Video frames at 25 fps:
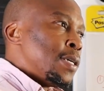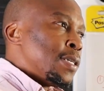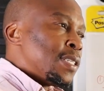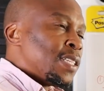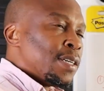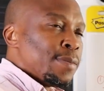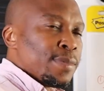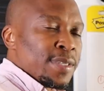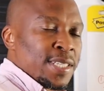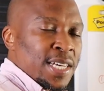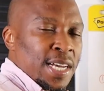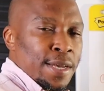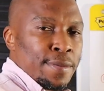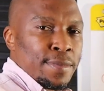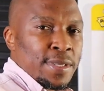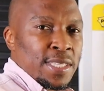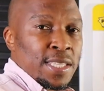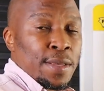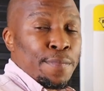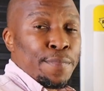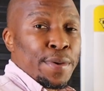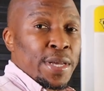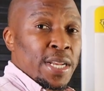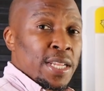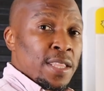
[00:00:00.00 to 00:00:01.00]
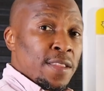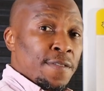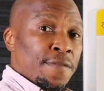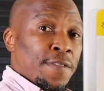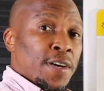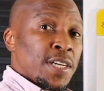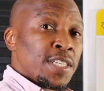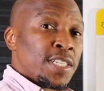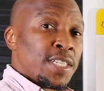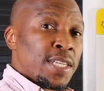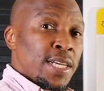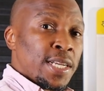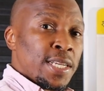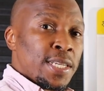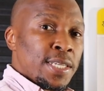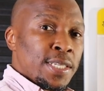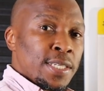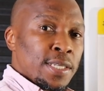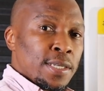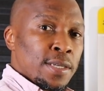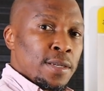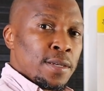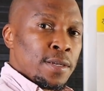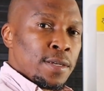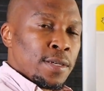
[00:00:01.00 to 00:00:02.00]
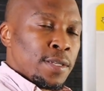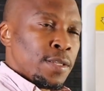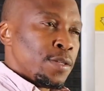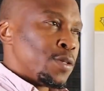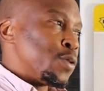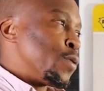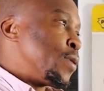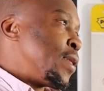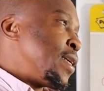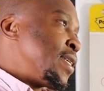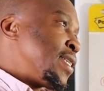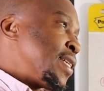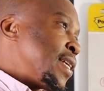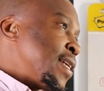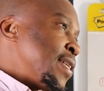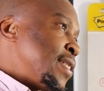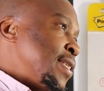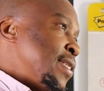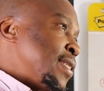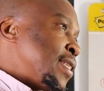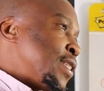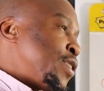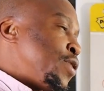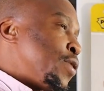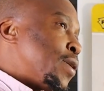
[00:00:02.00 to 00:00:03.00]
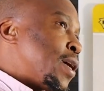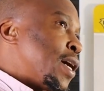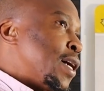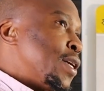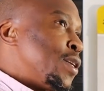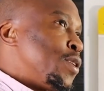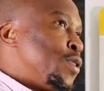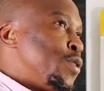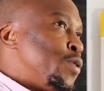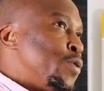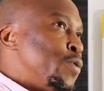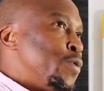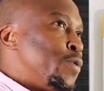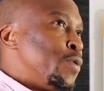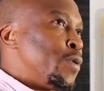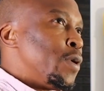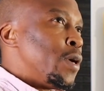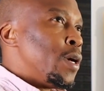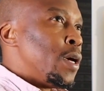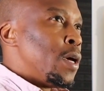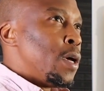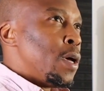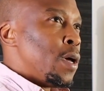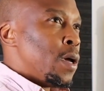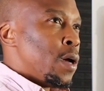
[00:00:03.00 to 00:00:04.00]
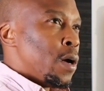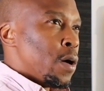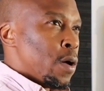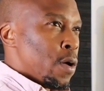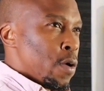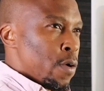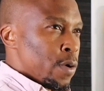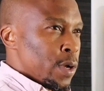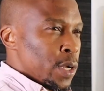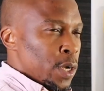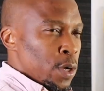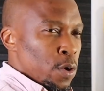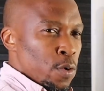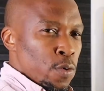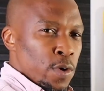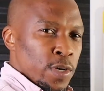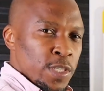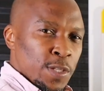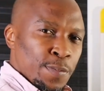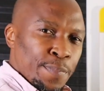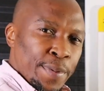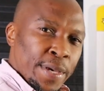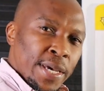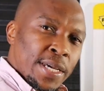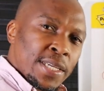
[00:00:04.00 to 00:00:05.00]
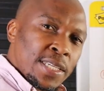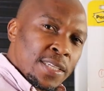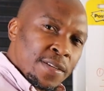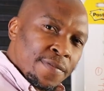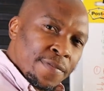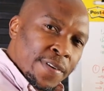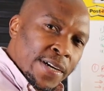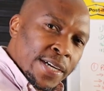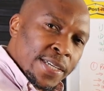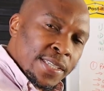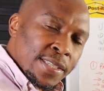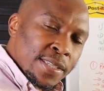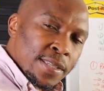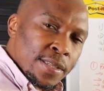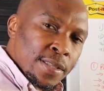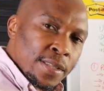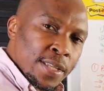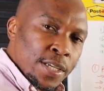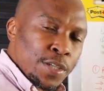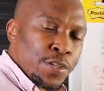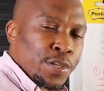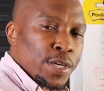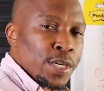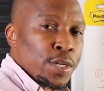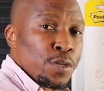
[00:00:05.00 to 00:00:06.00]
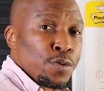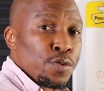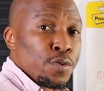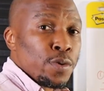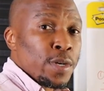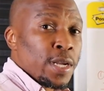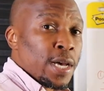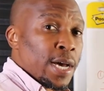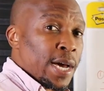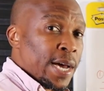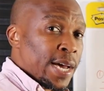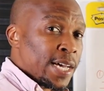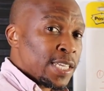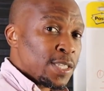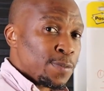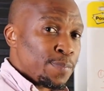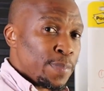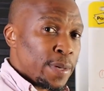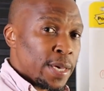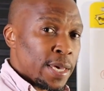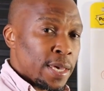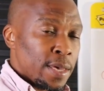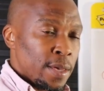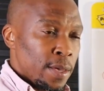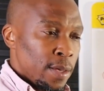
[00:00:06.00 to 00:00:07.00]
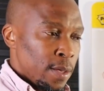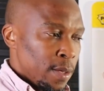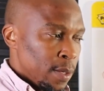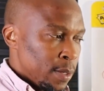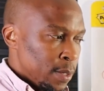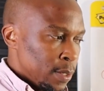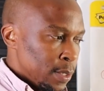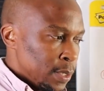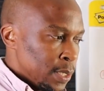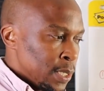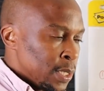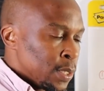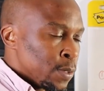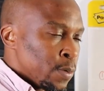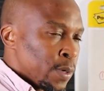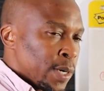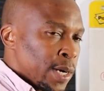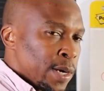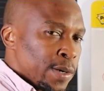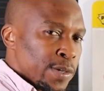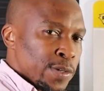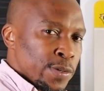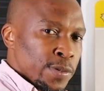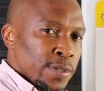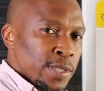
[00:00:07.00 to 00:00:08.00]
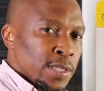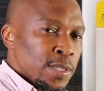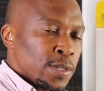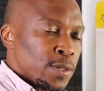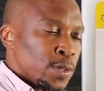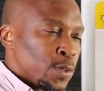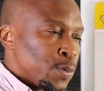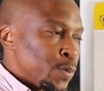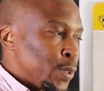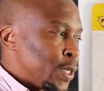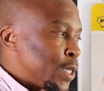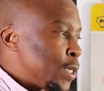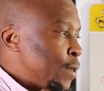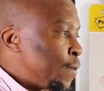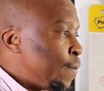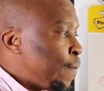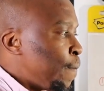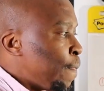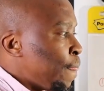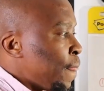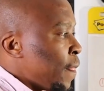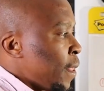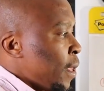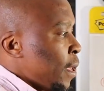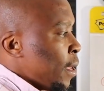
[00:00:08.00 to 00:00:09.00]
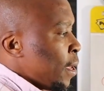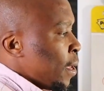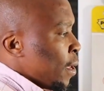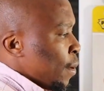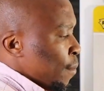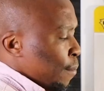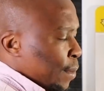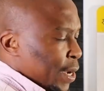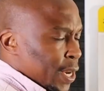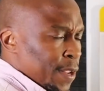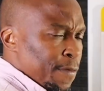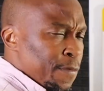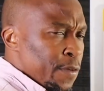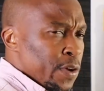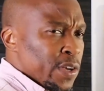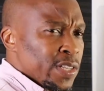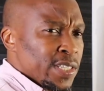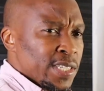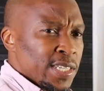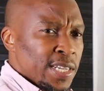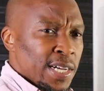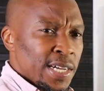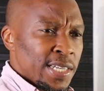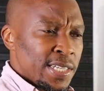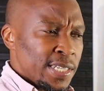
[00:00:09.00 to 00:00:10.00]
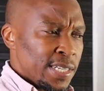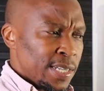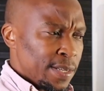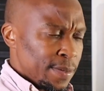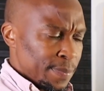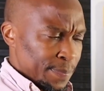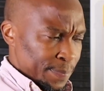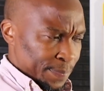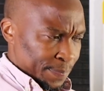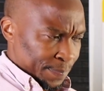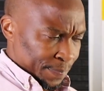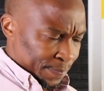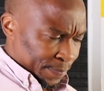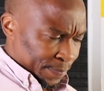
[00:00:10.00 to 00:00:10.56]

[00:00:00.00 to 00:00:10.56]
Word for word: sometimes the better the functionality. So there's certain things that you can't do on a lower spec device that you can do on a higher spec Cisco router or Cisco switch. But if you are starting